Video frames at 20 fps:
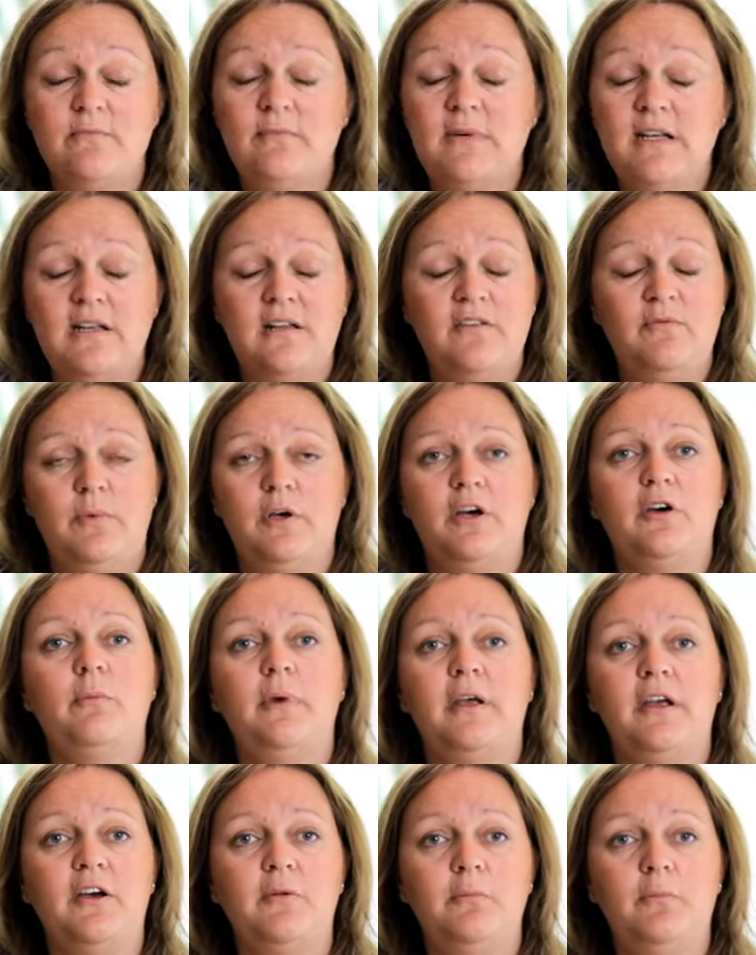middle of
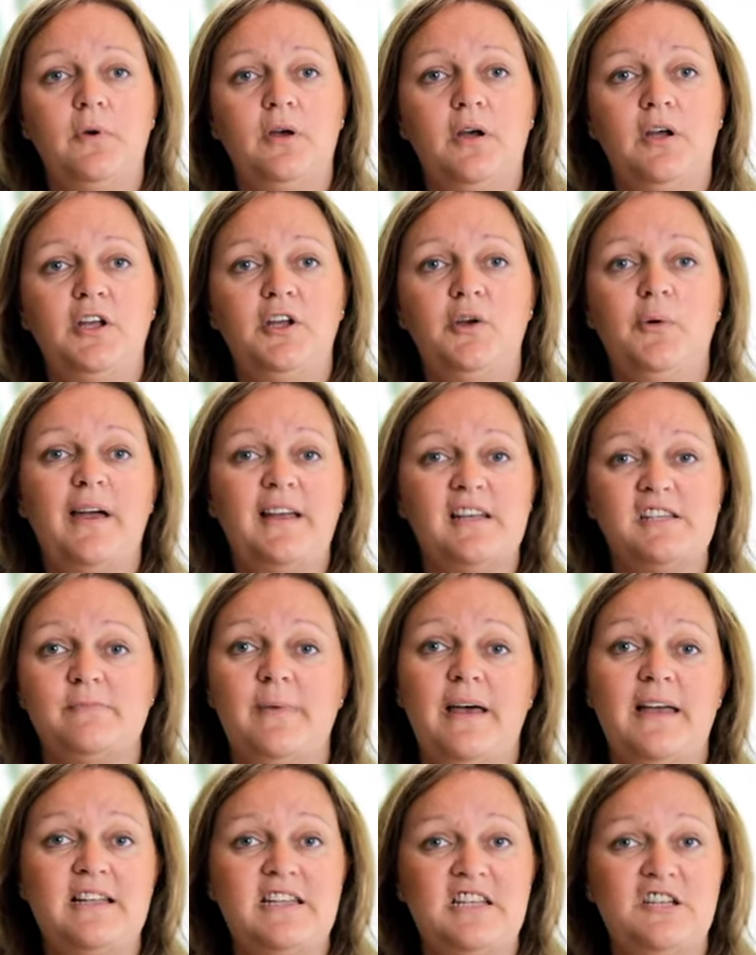Birmingham. You
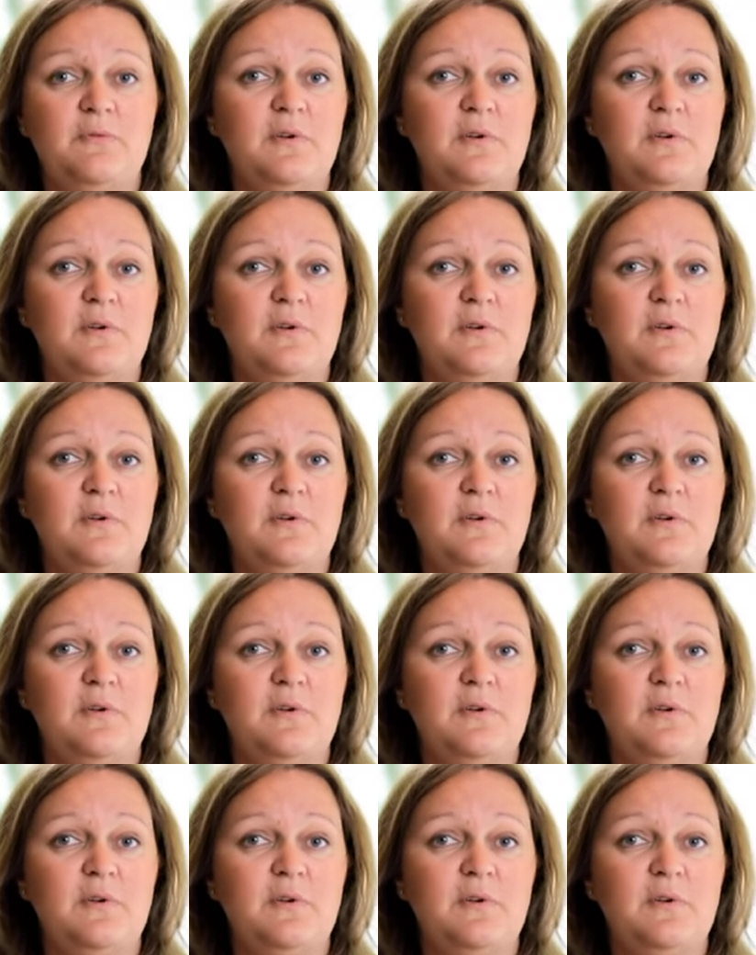expect it